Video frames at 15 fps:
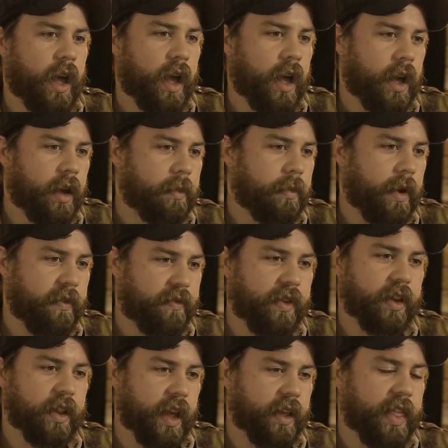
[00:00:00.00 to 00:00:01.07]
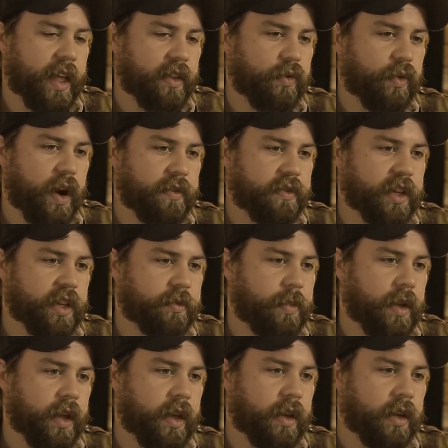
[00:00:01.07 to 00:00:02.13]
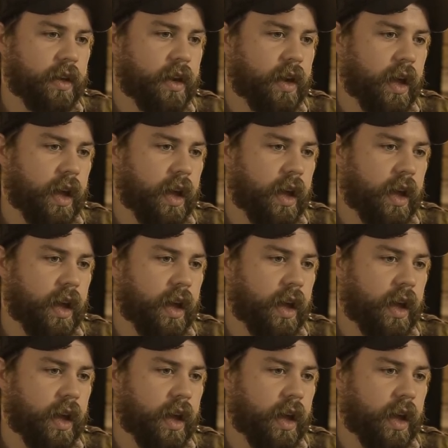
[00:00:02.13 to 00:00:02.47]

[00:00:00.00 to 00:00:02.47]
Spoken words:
I feel like that's where I've just been.